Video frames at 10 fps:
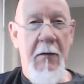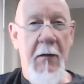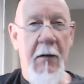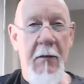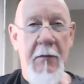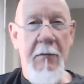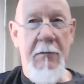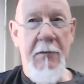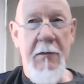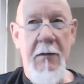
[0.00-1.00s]
Uh,
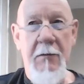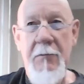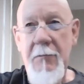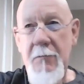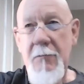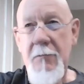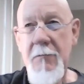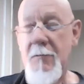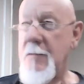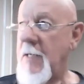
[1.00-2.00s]
so
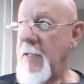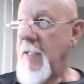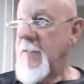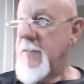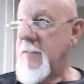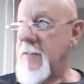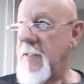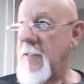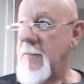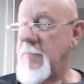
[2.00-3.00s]
I guess
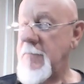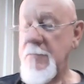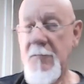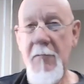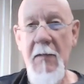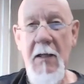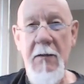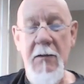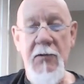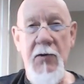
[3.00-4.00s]

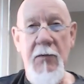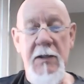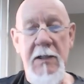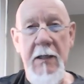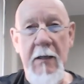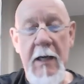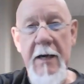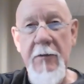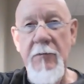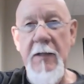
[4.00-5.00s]
the jury's still
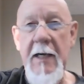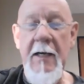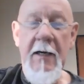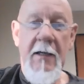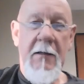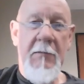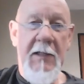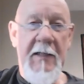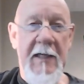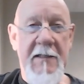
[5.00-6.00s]
out on that.
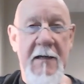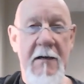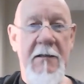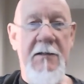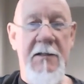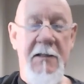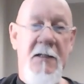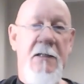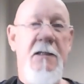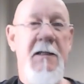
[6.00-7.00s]
But that's
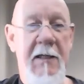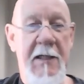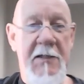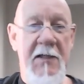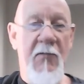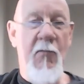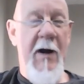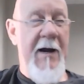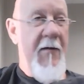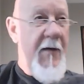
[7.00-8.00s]
consciousness. It's an
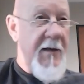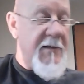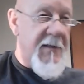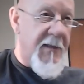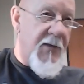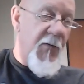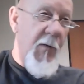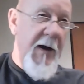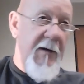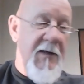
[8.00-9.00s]
awareness. It's
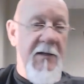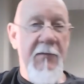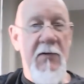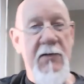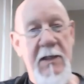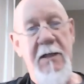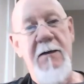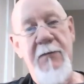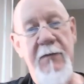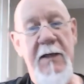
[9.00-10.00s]
awareness of
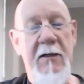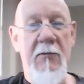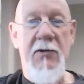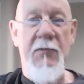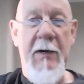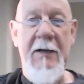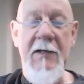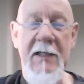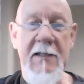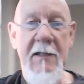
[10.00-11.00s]
yourself and your
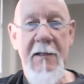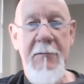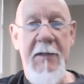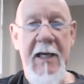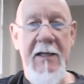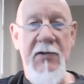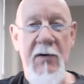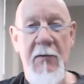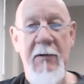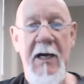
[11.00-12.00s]
surroundings. But guess
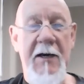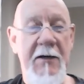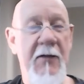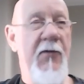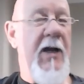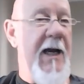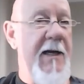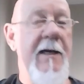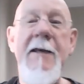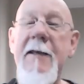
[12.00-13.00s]
what? We got another
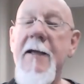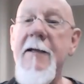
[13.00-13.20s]
kind.